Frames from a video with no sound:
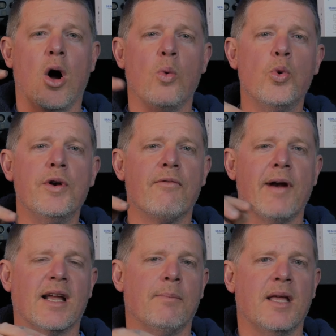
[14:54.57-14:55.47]
I wouldn't
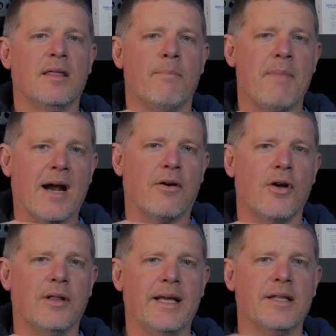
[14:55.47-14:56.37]
recommend the
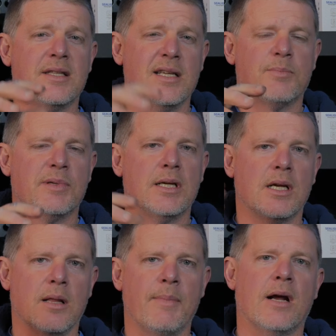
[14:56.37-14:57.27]
macro lens, this
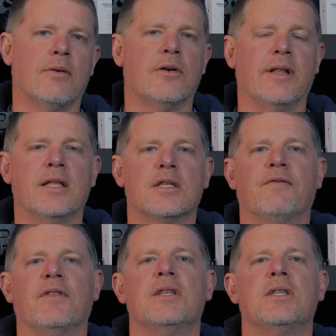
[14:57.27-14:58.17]
particular macro lens
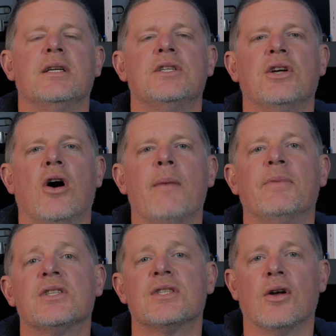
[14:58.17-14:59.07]
for the DJI,
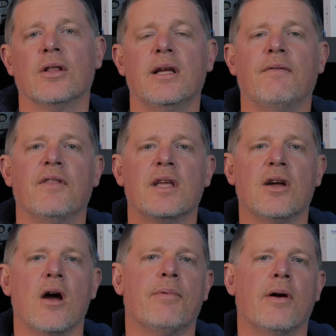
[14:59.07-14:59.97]
but certainly for the
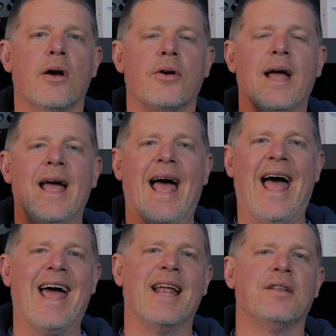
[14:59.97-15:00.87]
GoPro
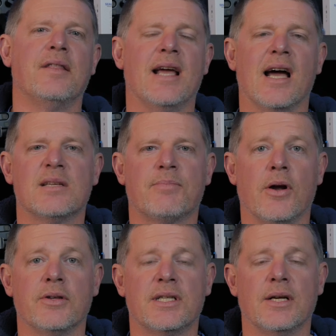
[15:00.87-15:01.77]
and the
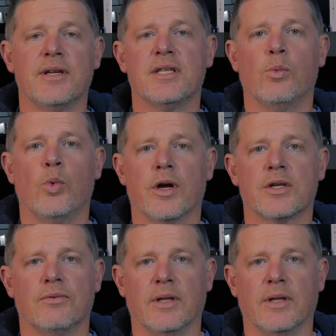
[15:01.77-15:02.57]
AcePro series, it works